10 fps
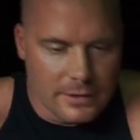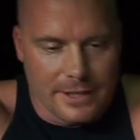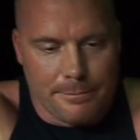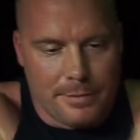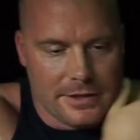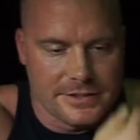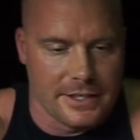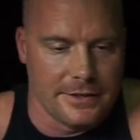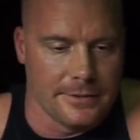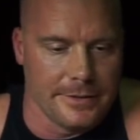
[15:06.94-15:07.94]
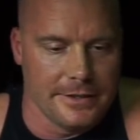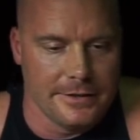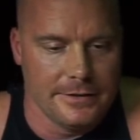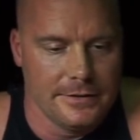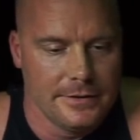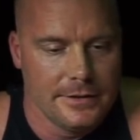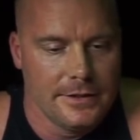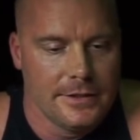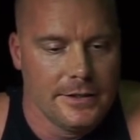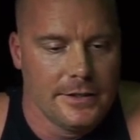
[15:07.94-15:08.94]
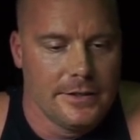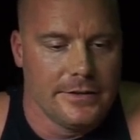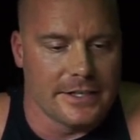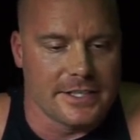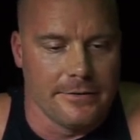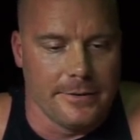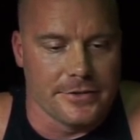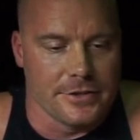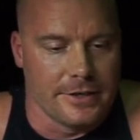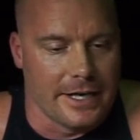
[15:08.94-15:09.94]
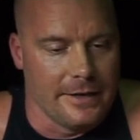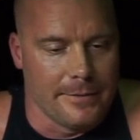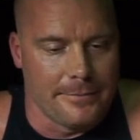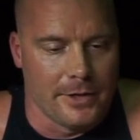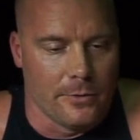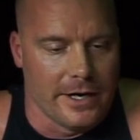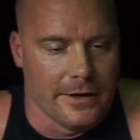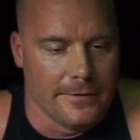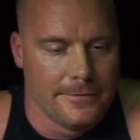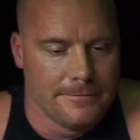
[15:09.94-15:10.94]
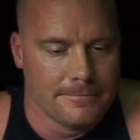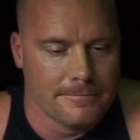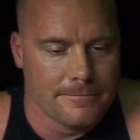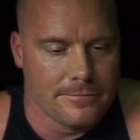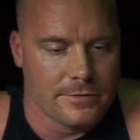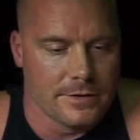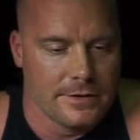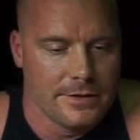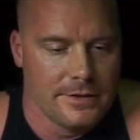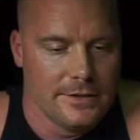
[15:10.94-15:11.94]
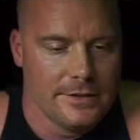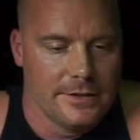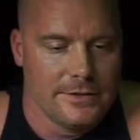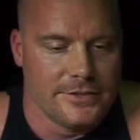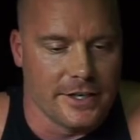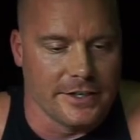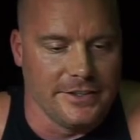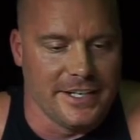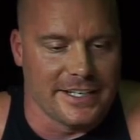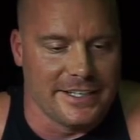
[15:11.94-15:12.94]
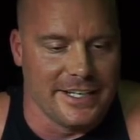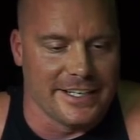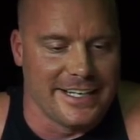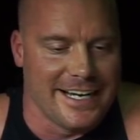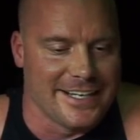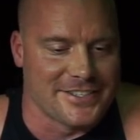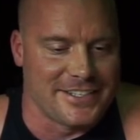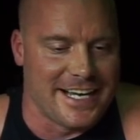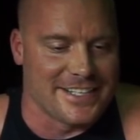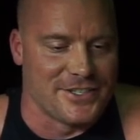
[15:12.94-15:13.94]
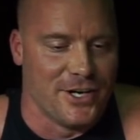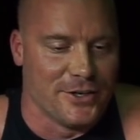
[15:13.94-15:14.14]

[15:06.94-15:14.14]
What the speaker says: A lot of bugs out here, man, huh? Next time I'm in Arizona, it might be a while. Sucking dick and kicking ass. Yes, no.